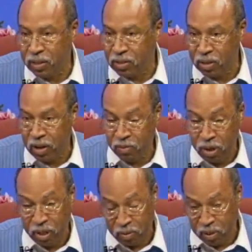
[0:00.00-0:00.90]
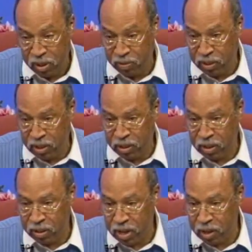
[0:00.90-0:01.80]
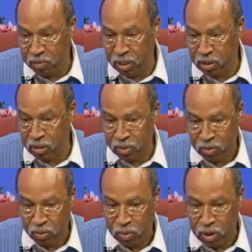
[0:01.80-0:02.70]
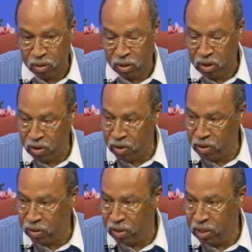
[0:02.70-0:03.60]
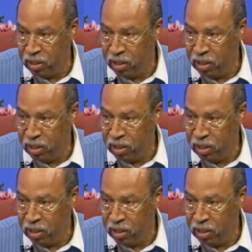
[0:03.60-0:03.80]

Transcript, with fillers: the same way they were living it at the time Jesus walked the earth,